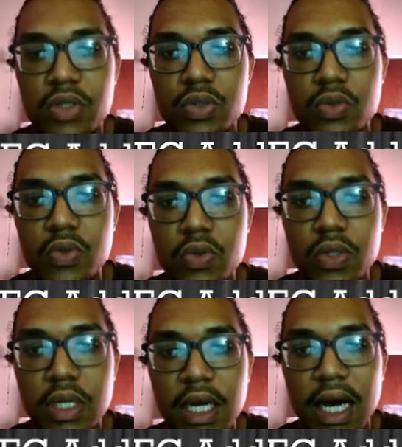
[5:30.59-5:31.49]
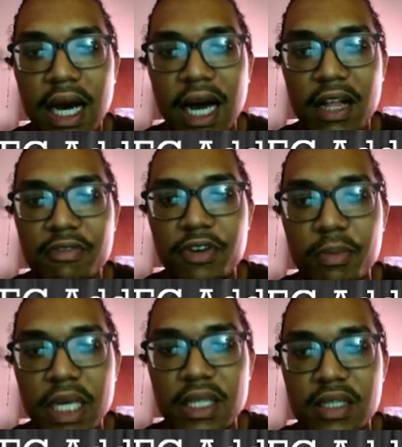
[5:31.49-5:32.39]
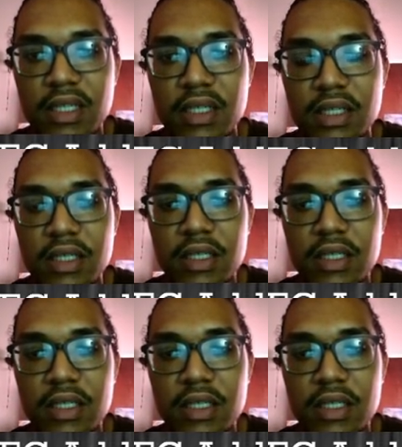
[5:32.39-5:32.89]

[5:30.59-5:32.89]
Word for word: two alpha beta